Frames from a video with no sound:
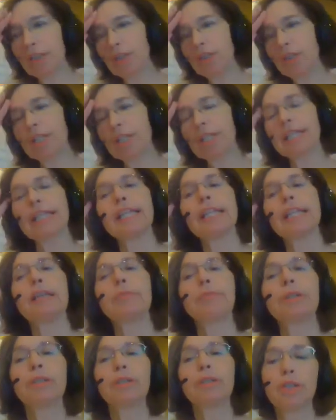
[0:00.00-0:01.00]
you can
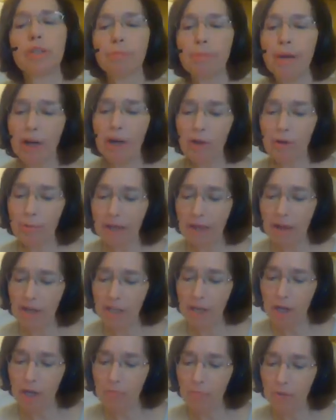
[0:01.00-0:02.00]
keep in your spiral bound
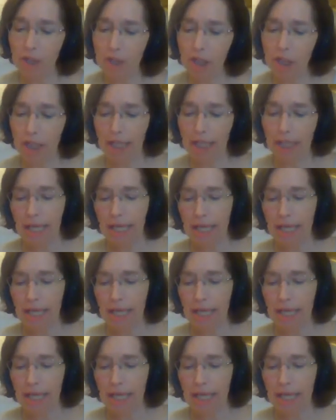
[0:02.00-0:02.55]
notebook,